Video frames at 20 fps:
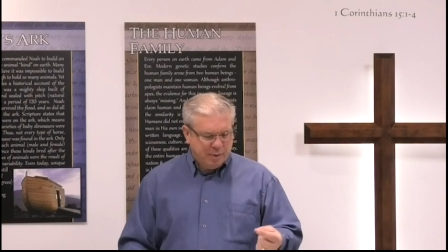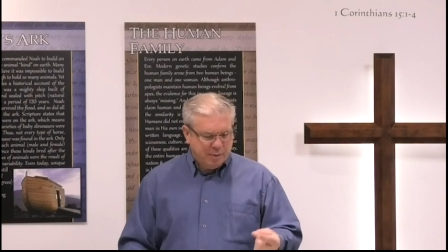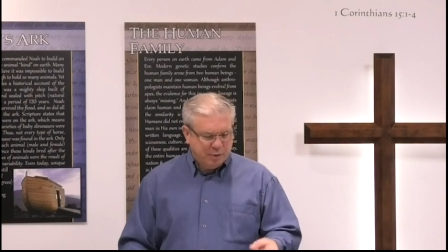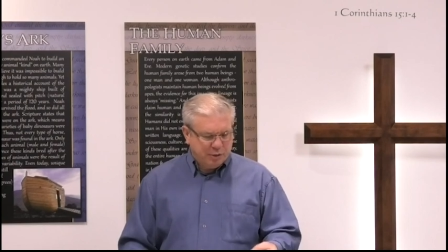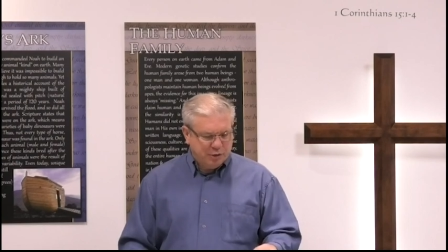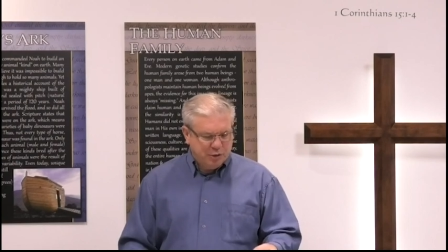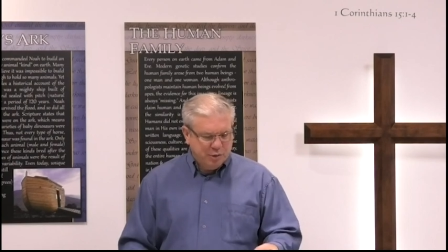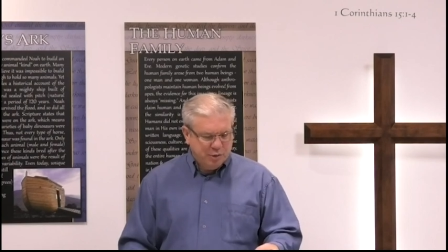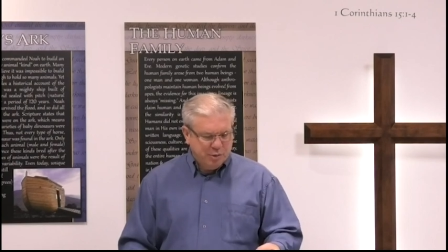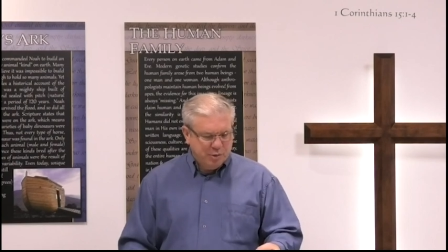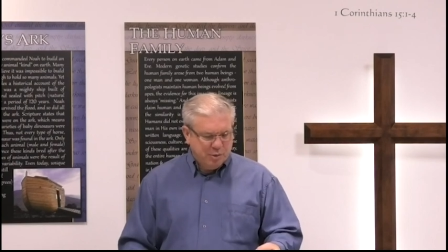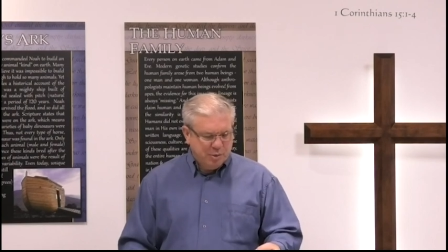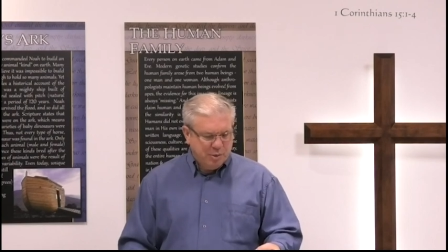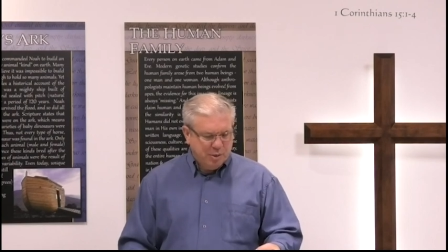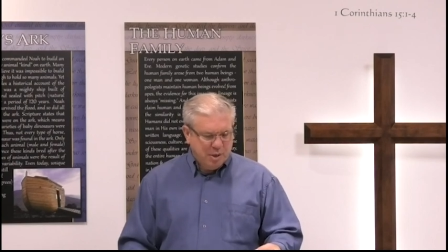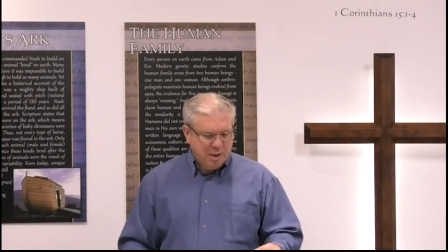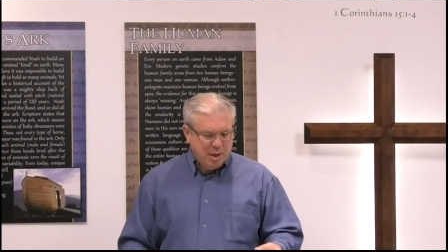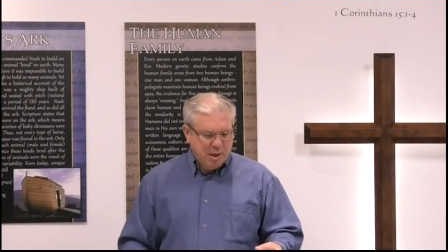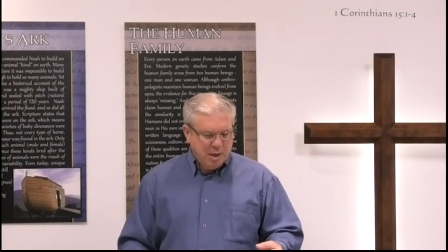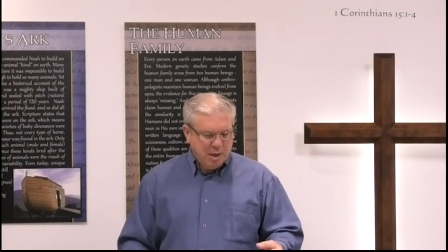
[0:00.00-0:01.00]
Number
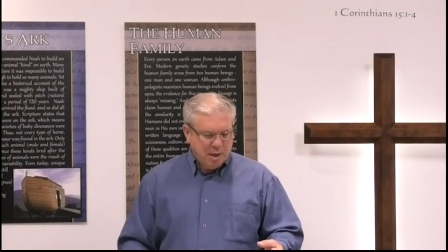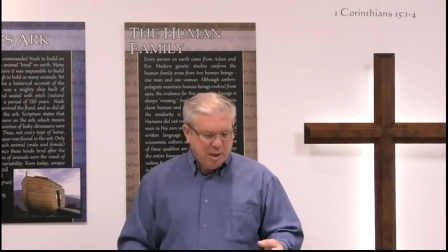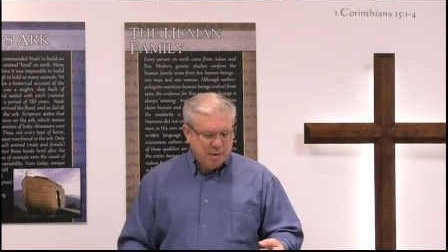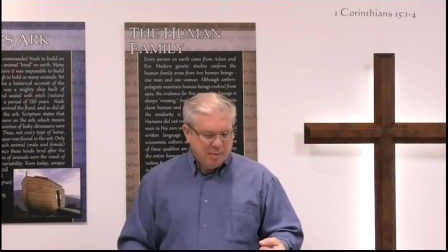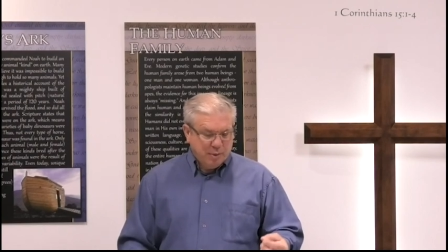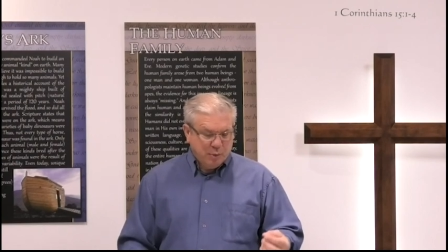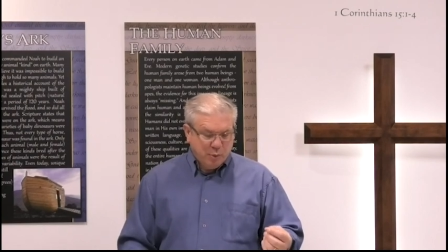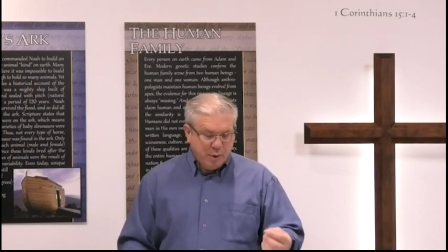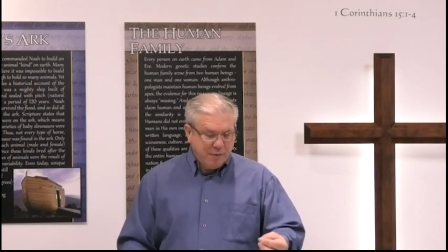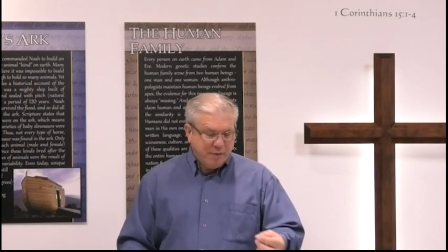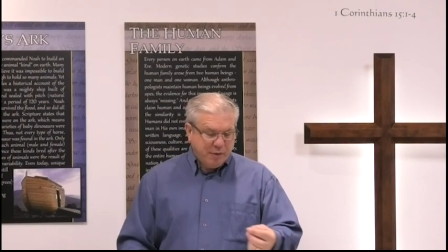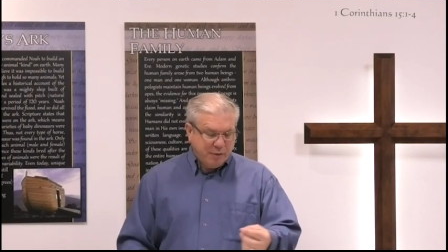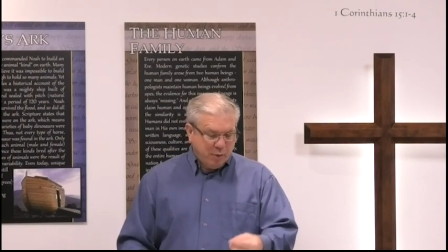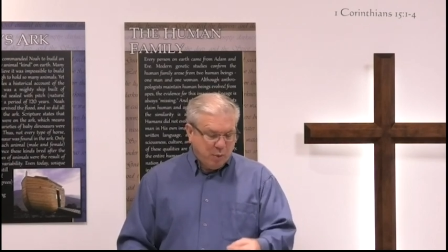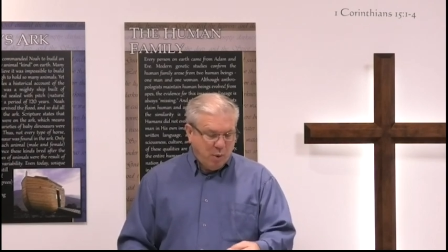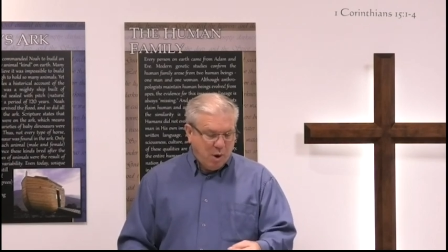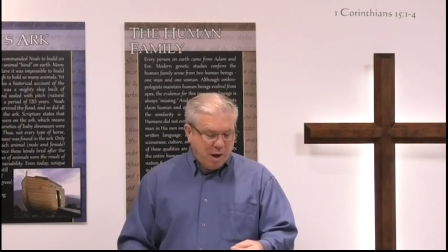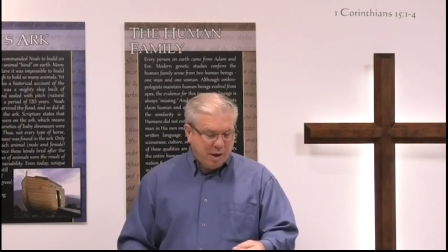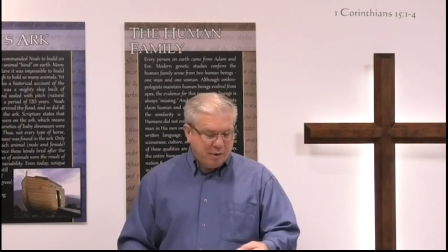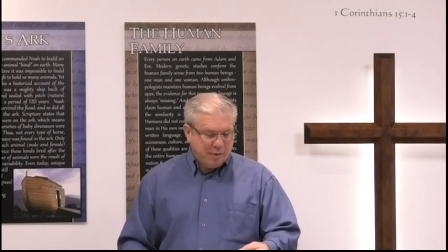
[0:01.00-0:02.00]
two, uh, the river of
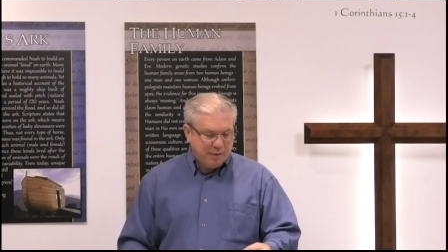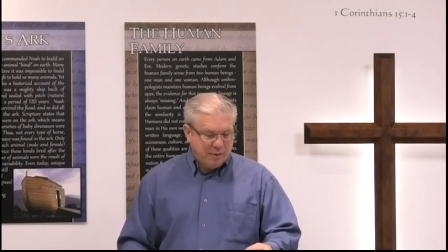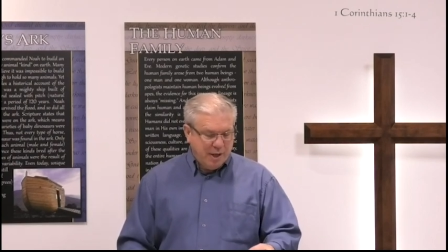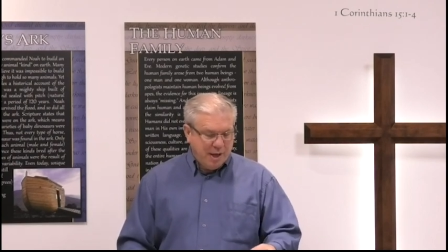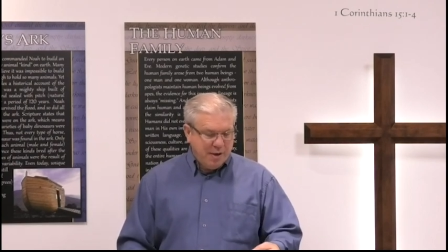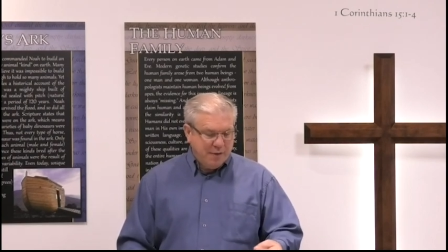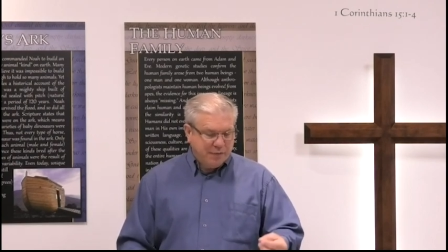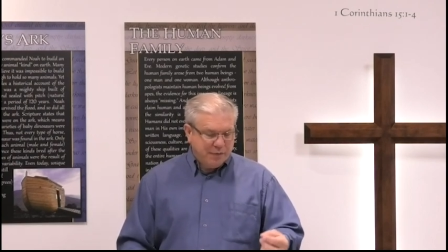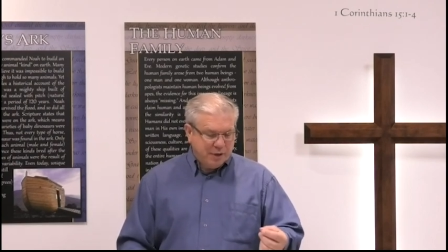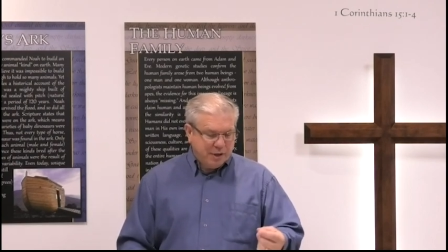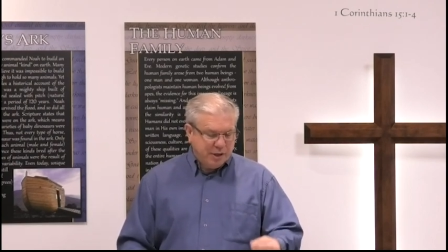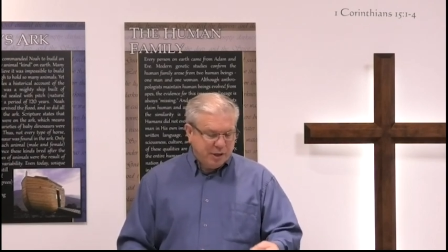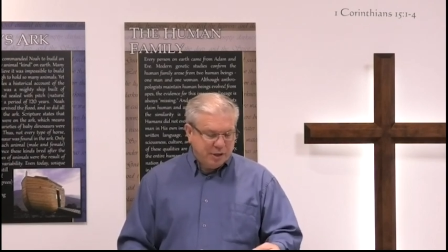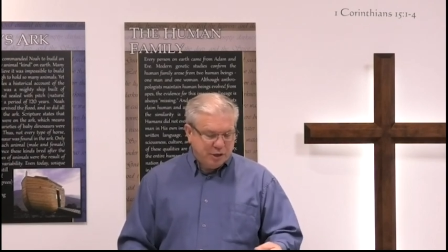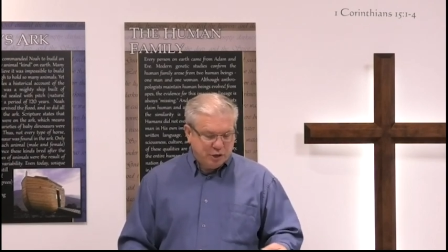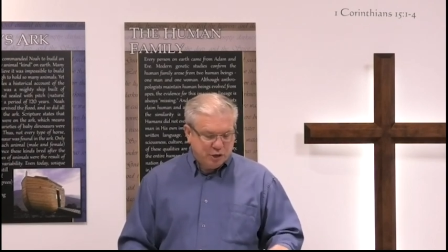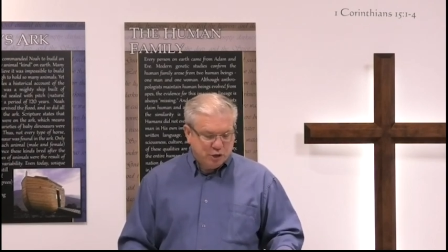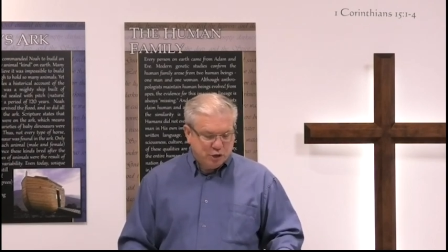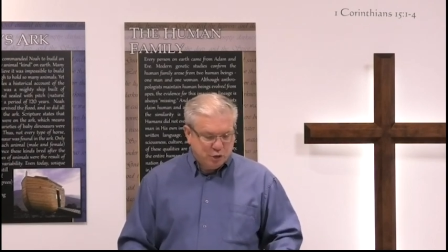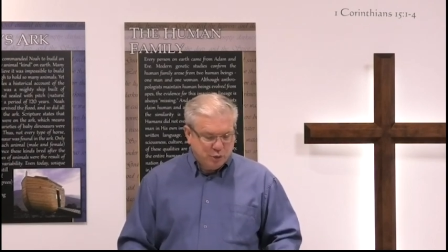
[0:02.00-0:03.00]
the water of life, and
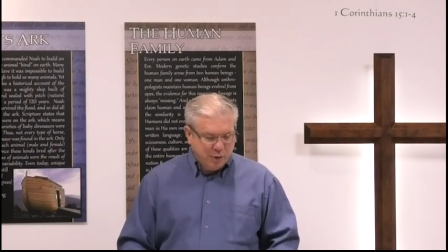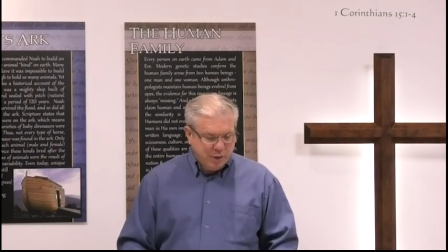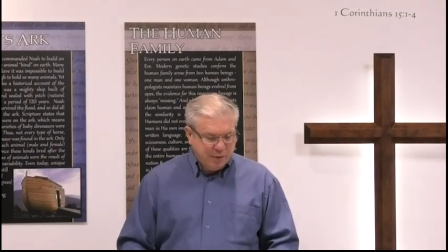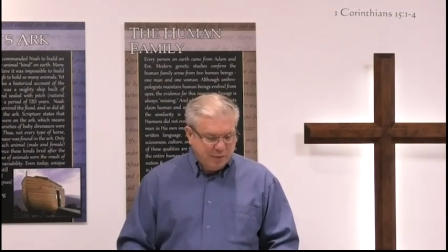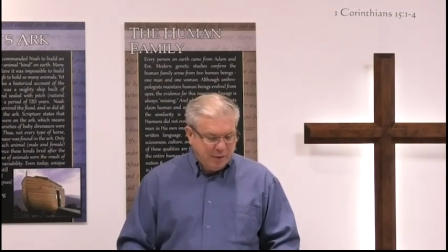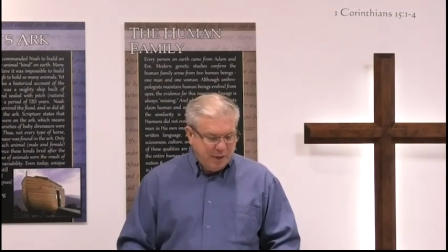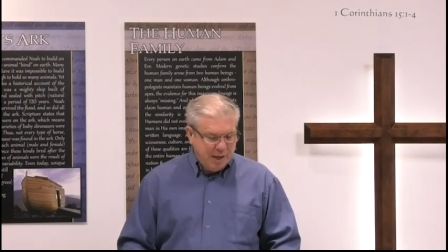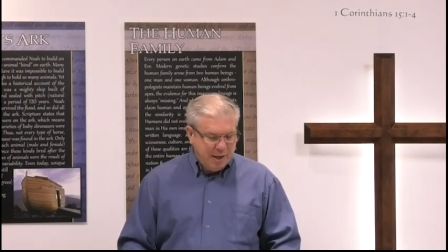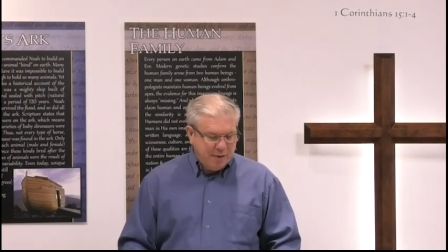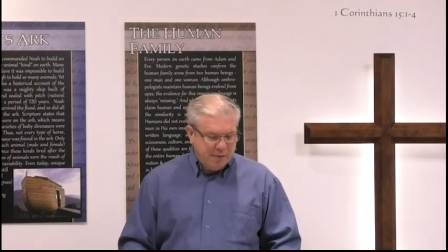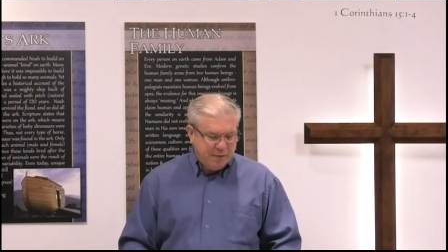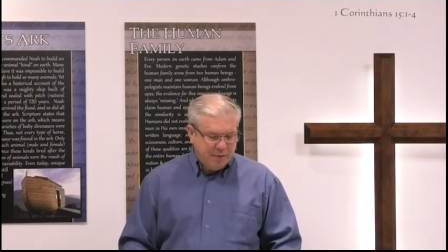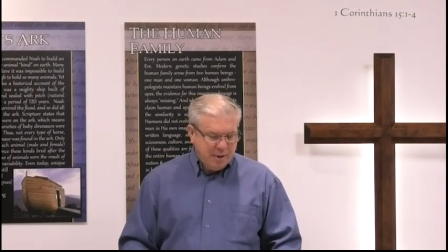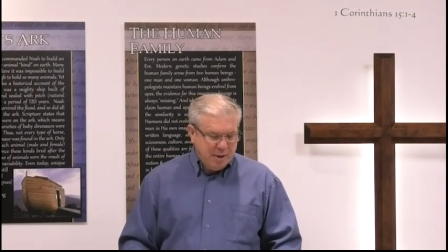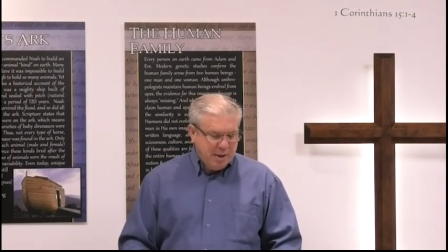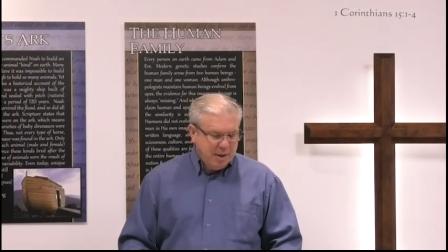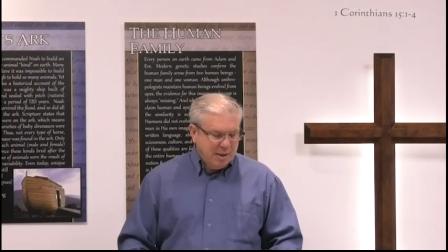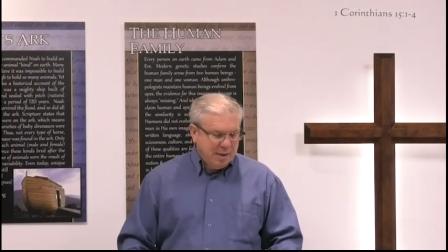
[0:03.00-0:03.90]
the tree of life.